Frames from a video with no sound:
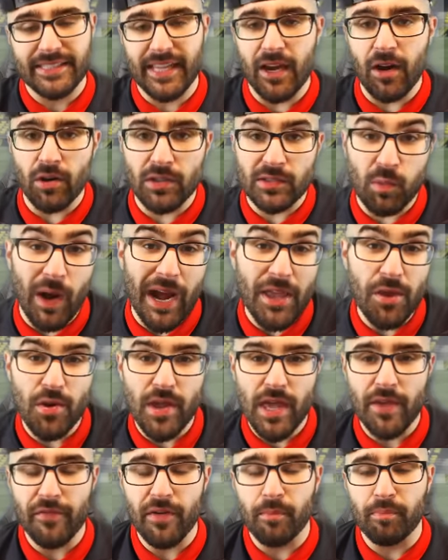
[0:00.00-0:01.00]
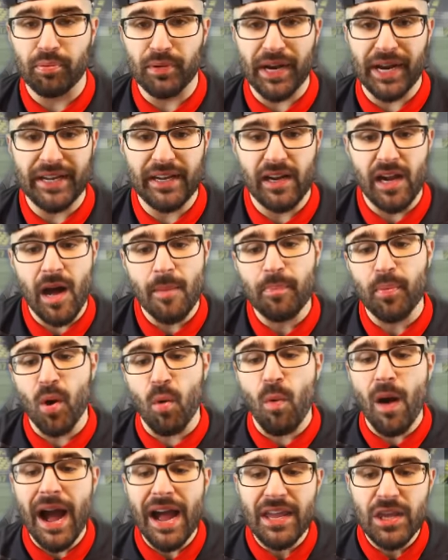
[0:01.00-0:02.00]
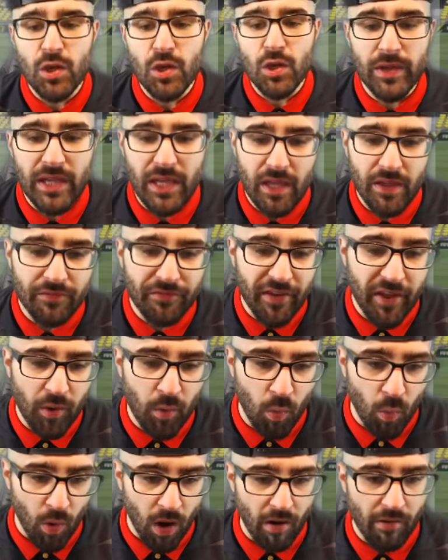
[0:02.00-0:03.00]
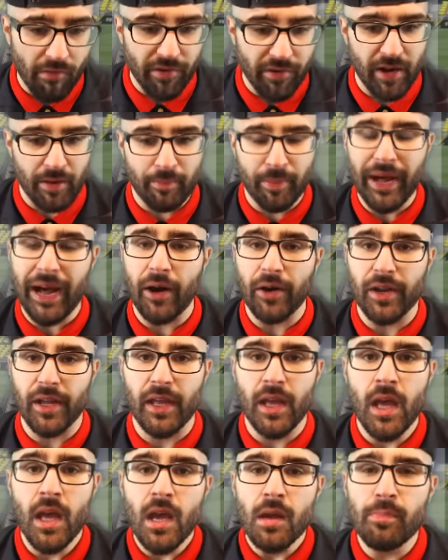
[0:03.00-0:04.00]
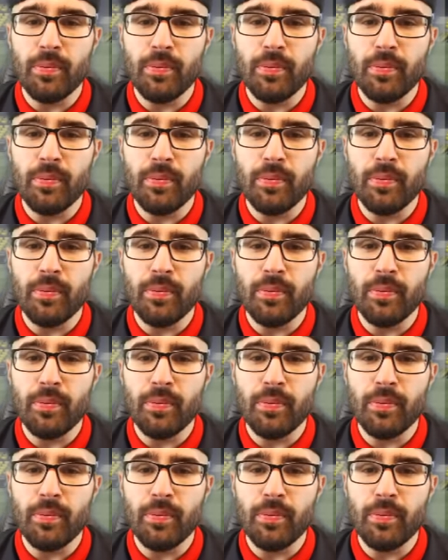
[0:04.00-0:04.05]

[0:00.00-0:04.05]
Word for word: Skills, why you even bringing it up or why you even worried about it?